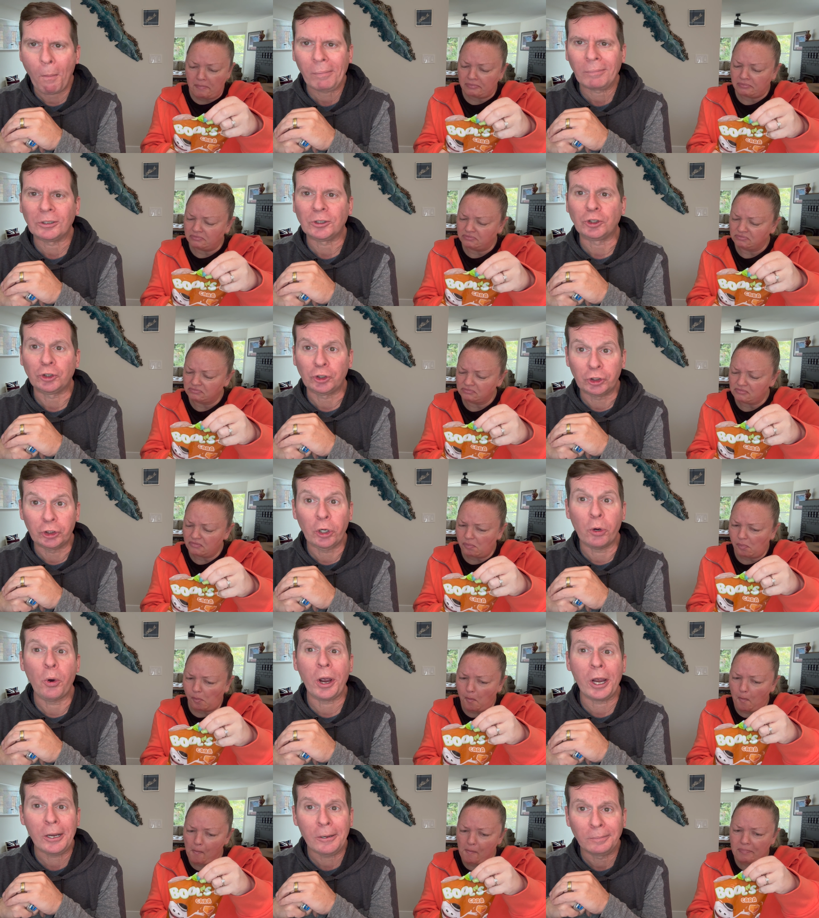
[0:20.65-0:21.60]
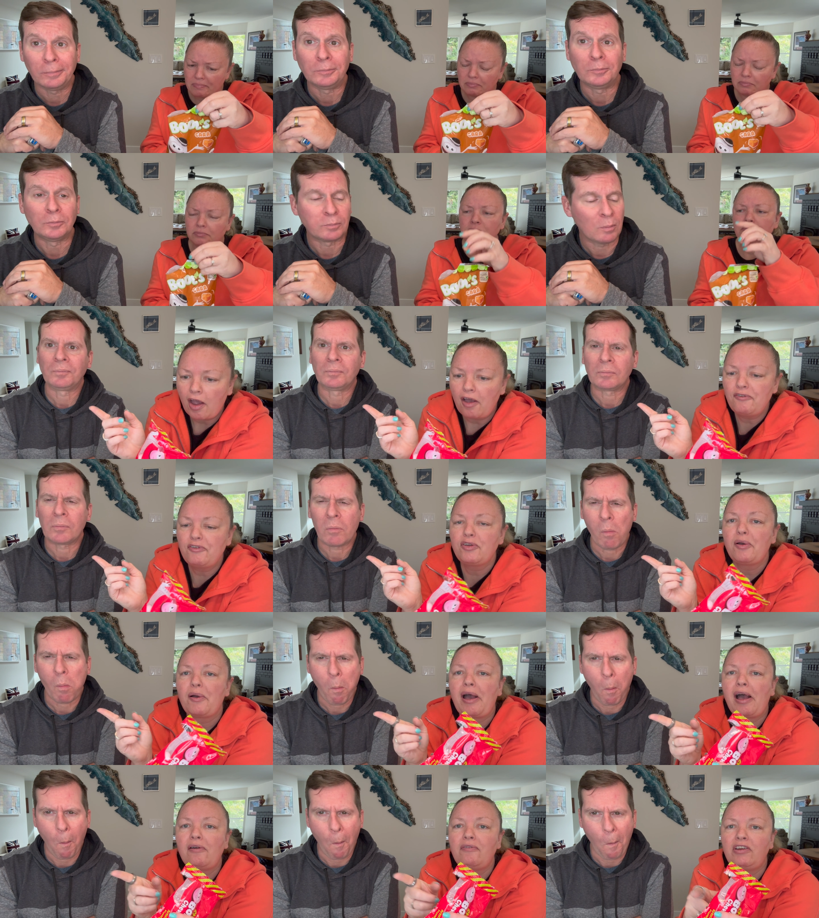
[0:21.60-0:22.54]
Speaker 1: It's Joey.
Speaker 2: Do you
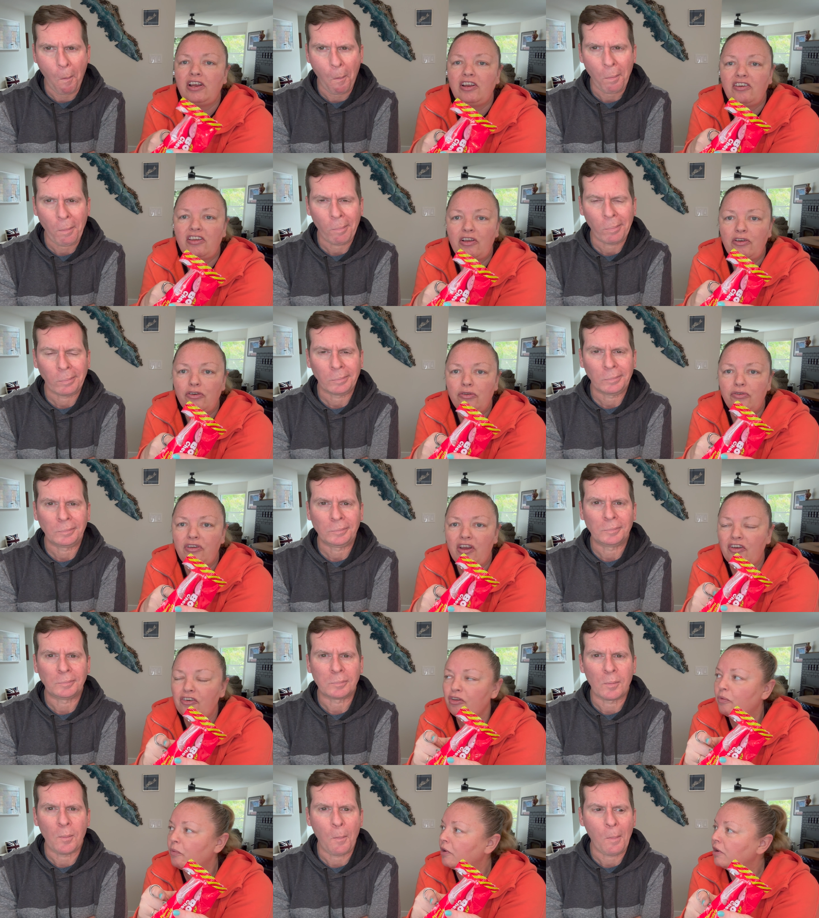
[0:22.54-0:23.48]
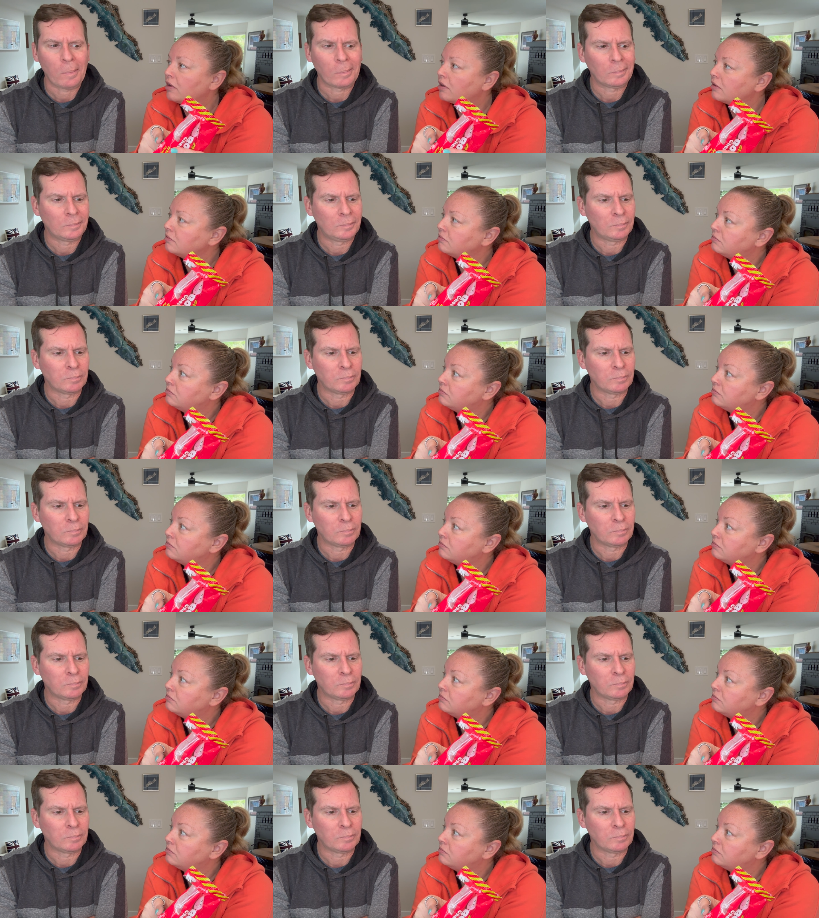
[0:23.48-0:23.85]
have any new dental work?